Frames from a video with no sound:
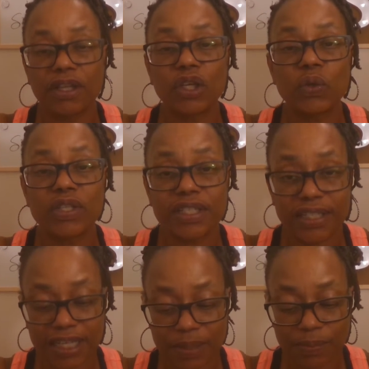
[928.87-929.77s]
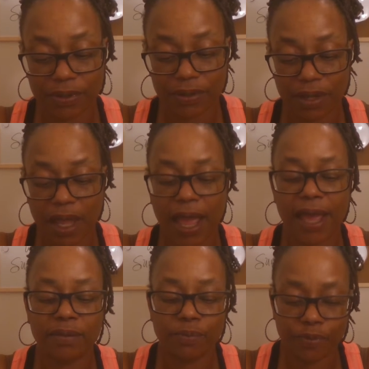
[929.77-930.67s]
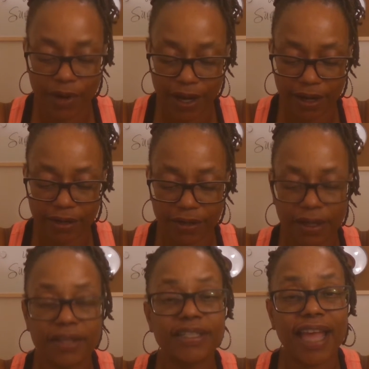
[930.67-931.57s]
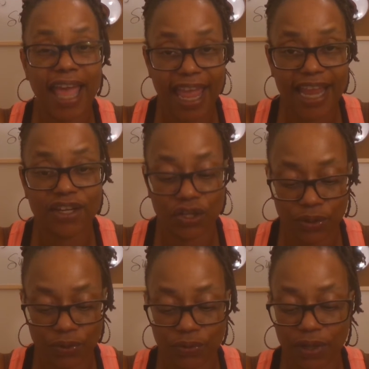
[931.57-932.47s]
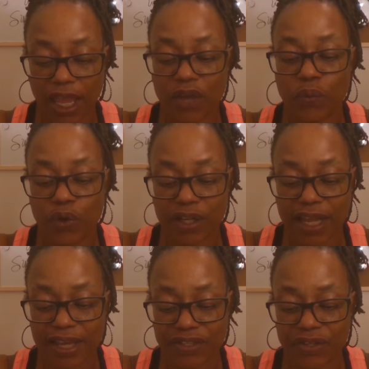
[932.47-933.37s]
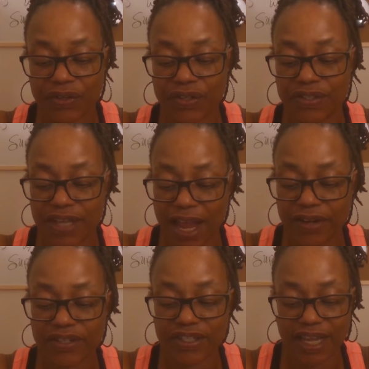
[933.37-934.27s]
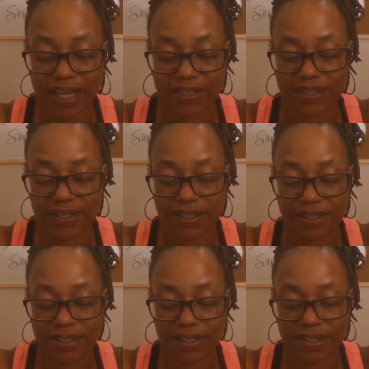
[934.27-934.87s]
use sleep and prayer to aid you in realizing your desired states.